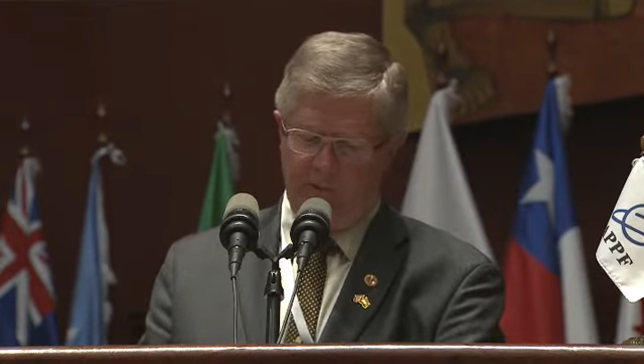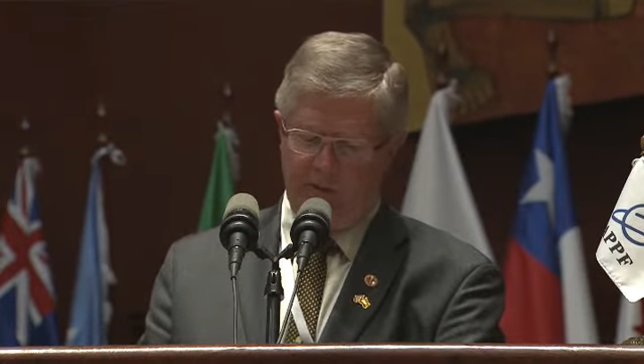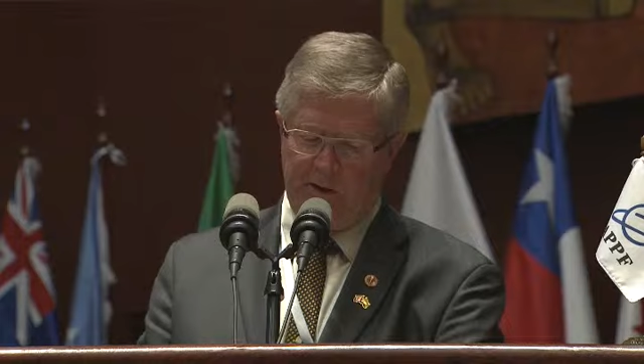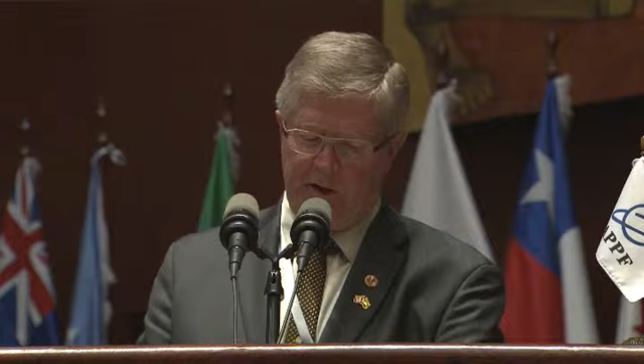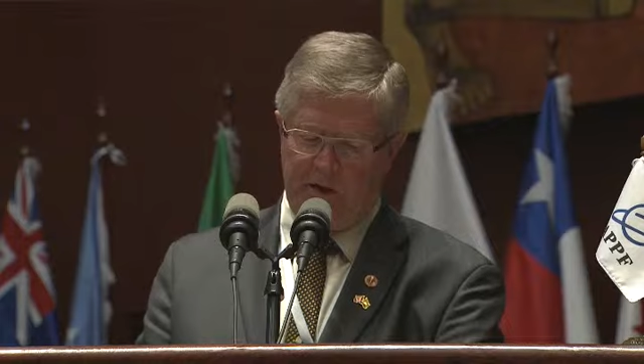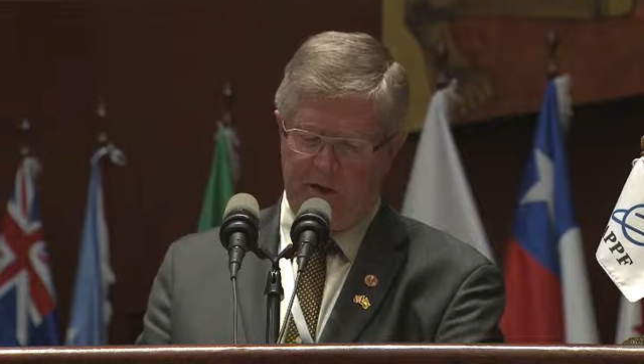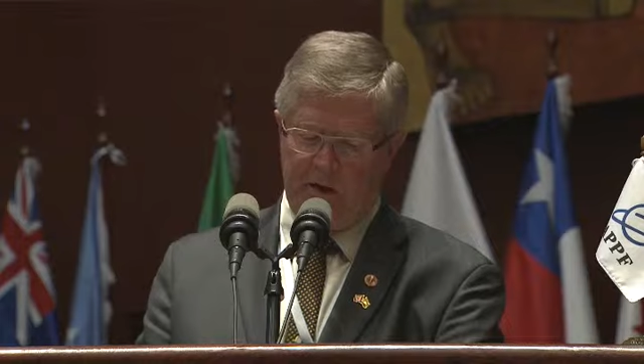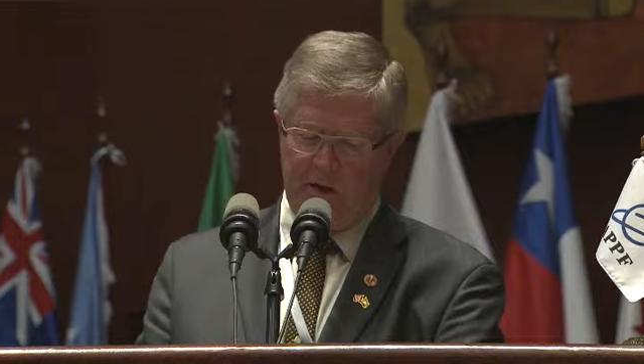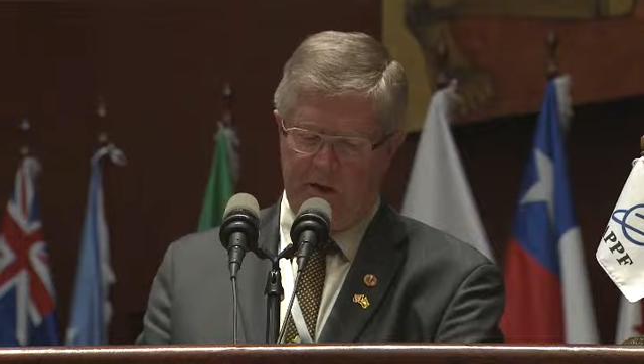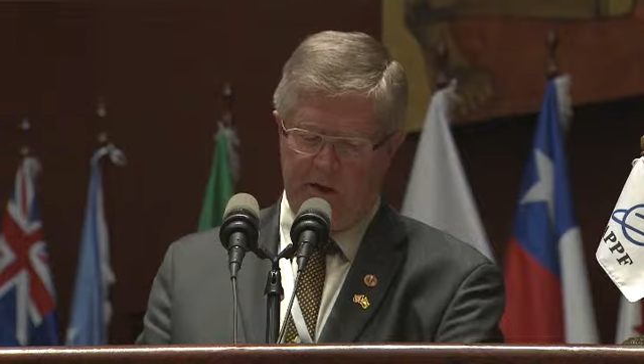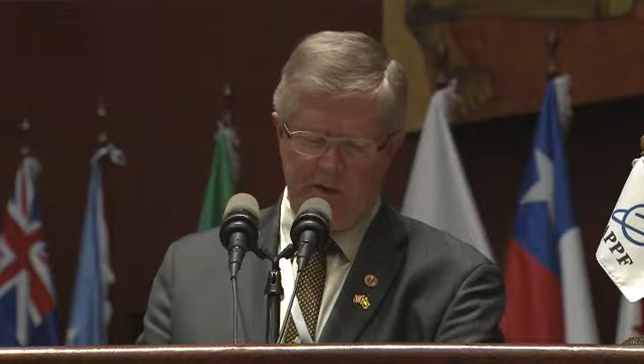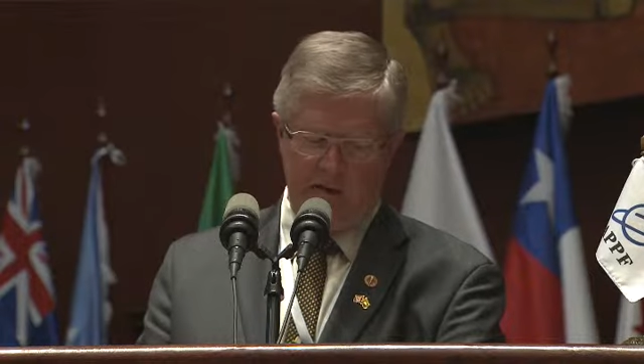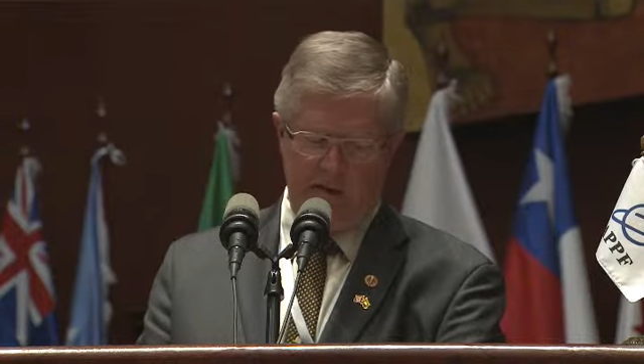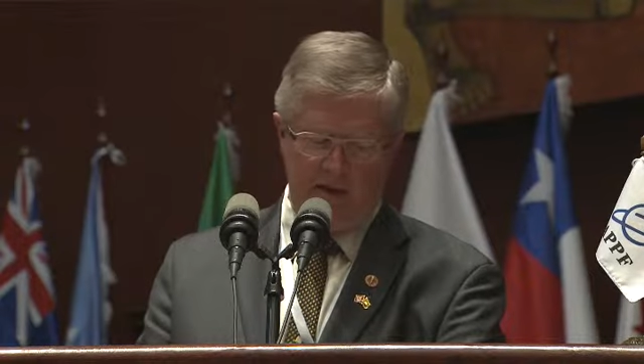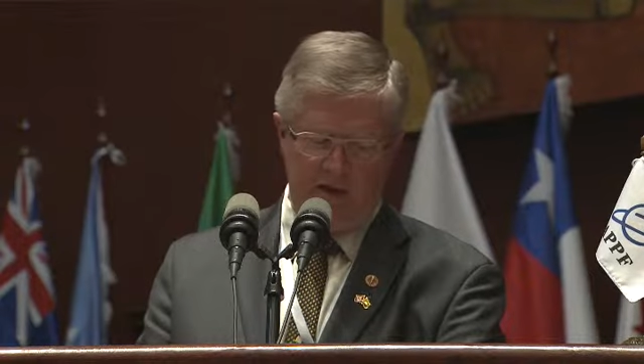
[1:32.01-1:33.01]
taken
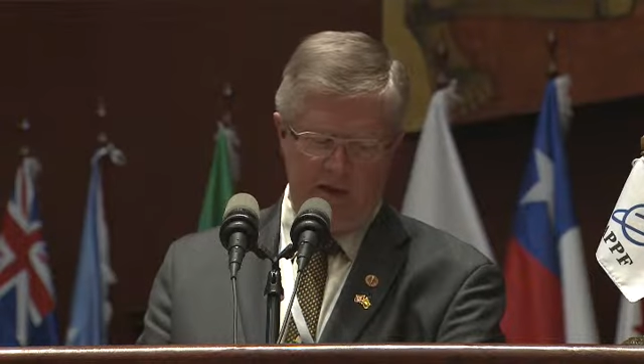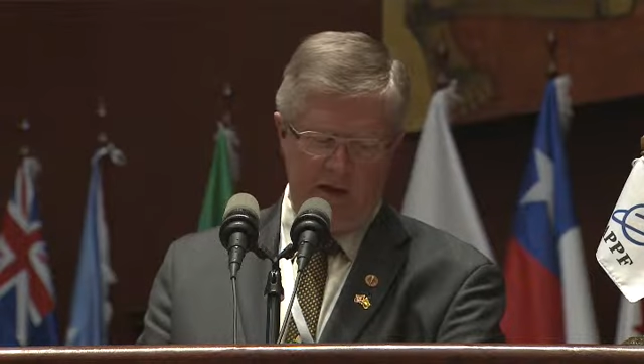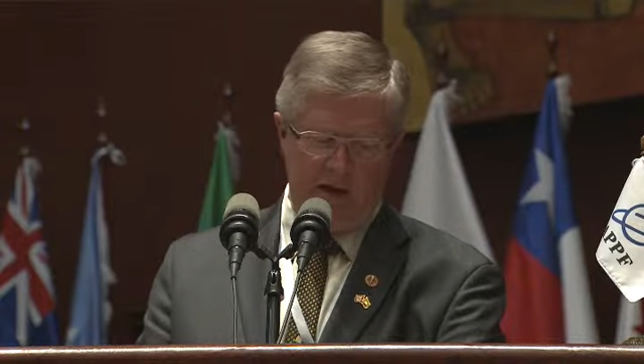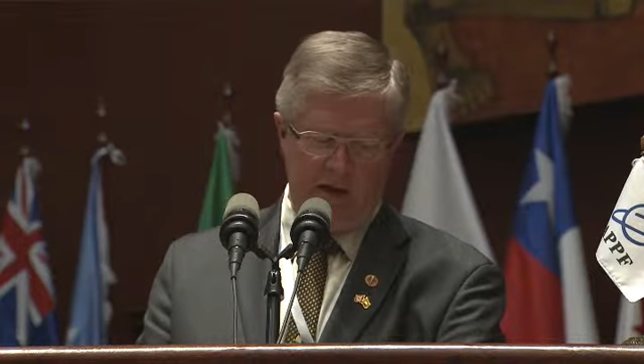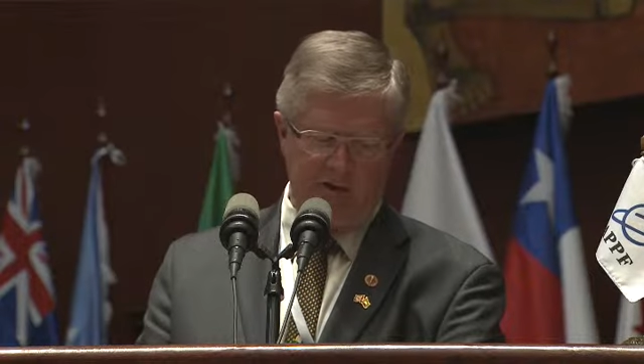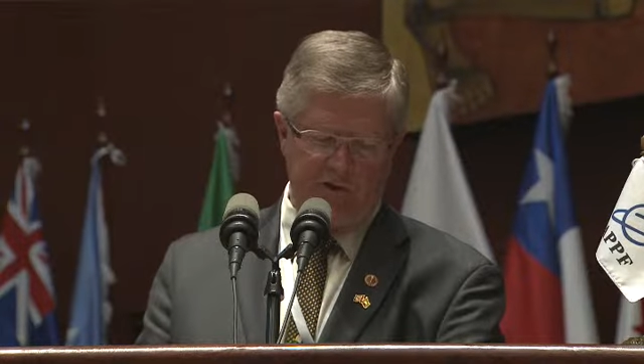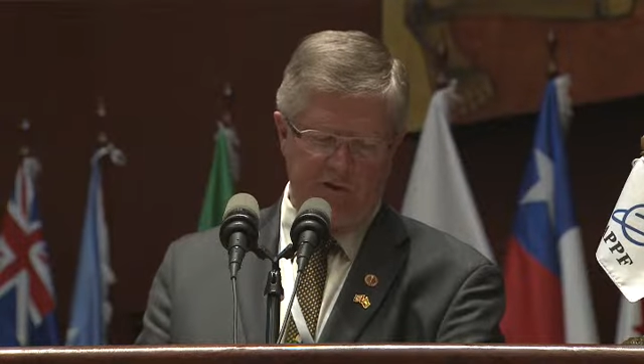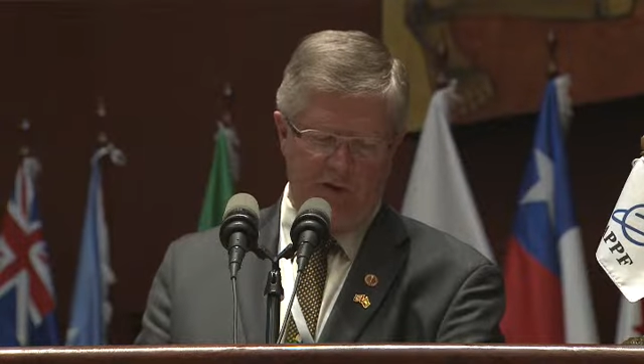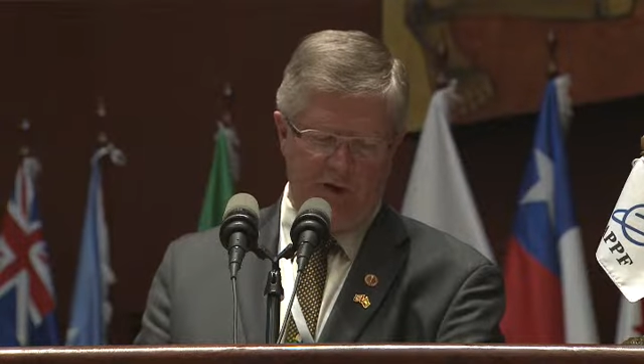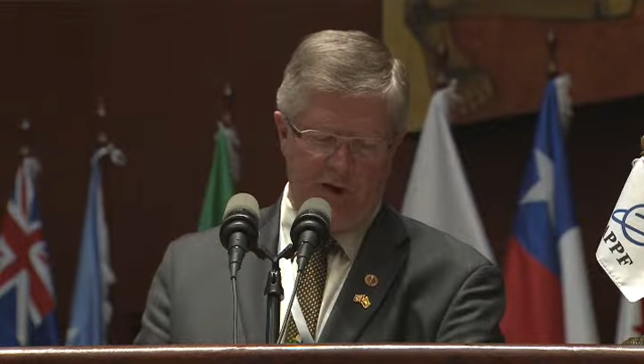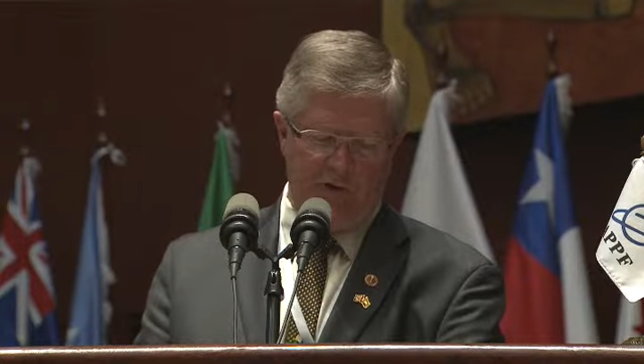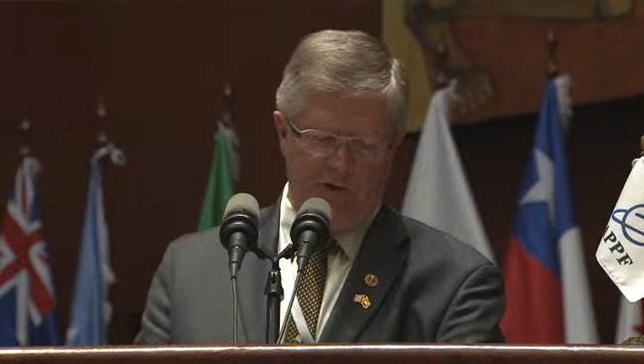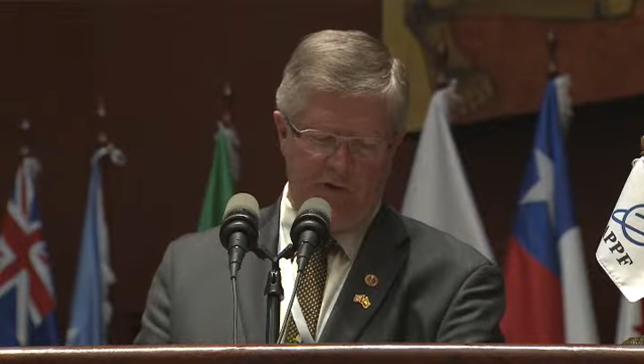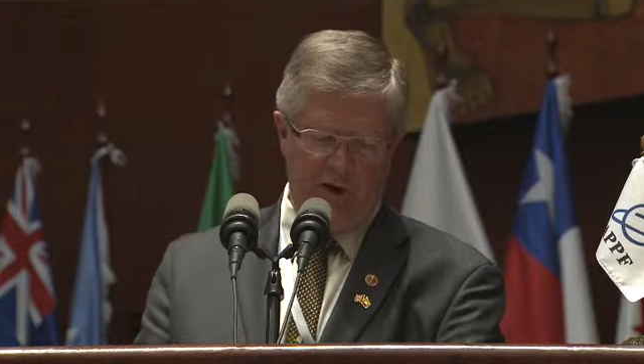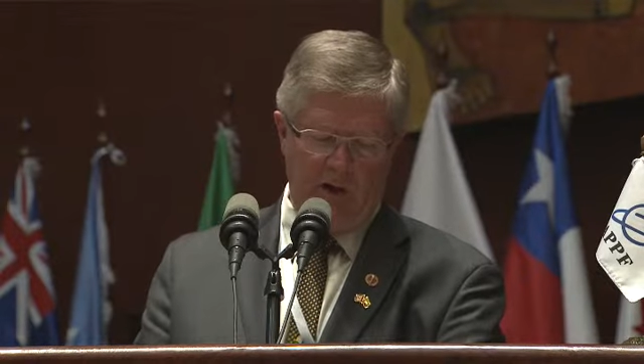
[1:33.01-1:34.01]
at the international
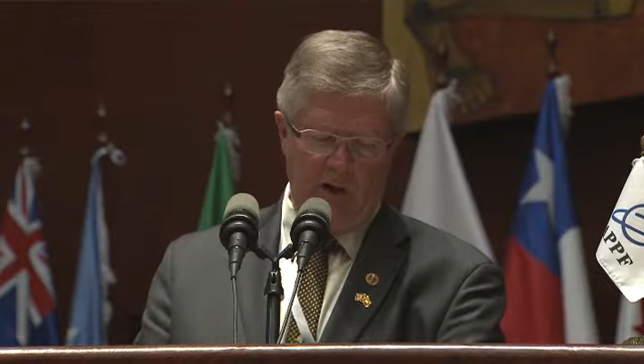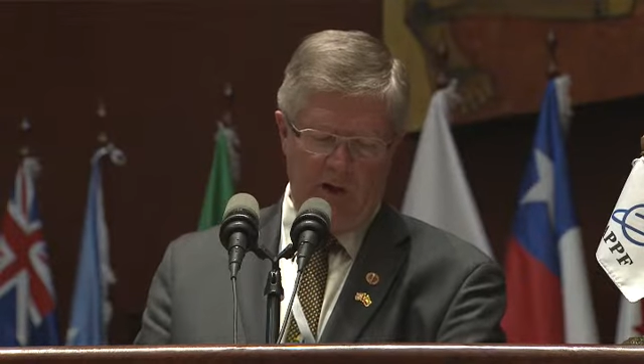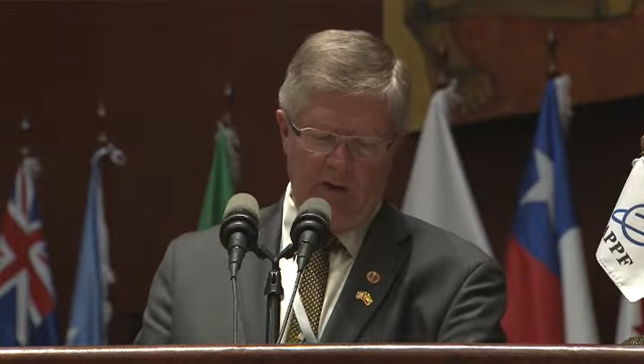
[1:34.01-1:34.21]
level